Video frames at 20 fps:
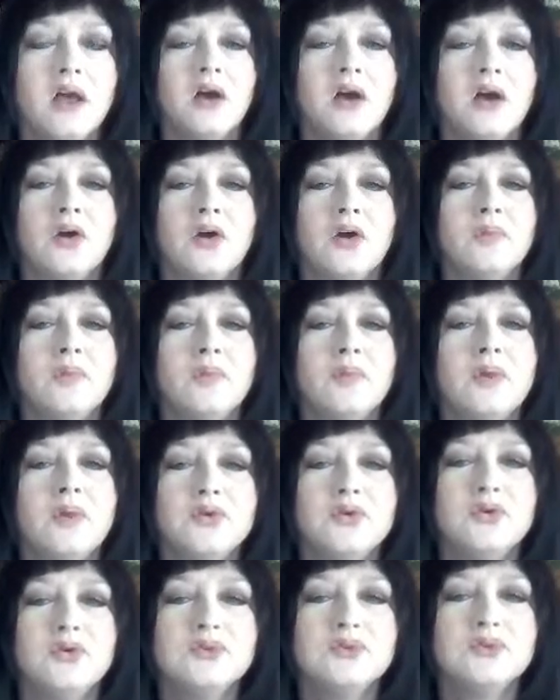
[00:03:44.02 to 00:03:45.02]
her
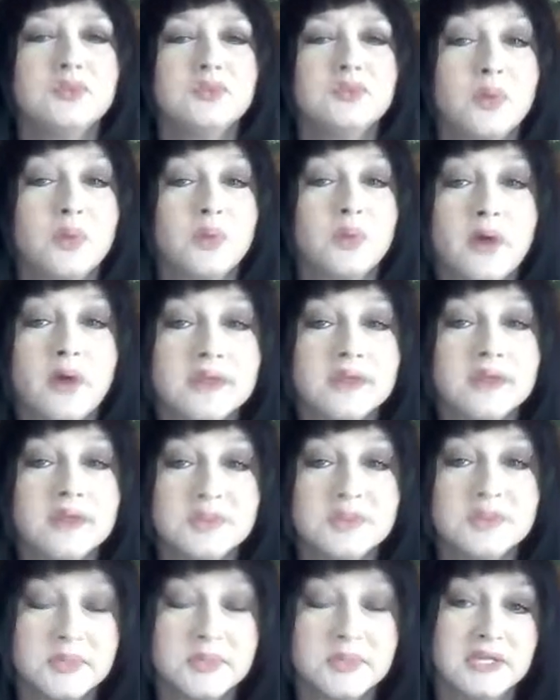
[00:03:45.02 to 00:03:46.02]
most prized
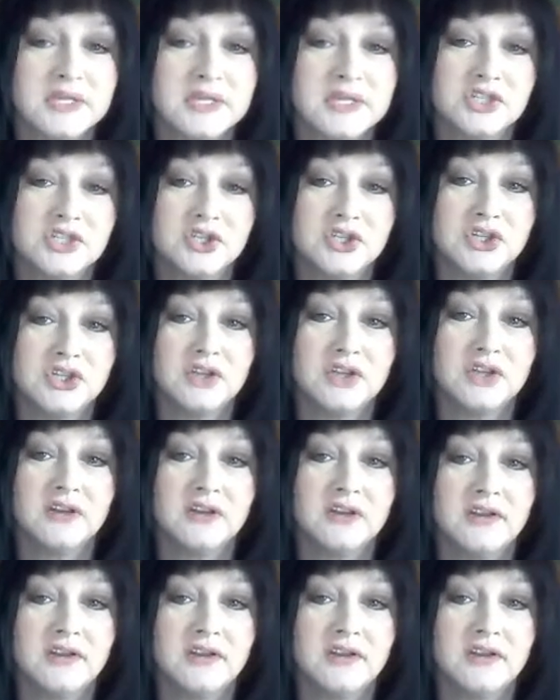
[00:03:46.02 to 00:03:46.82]
possession,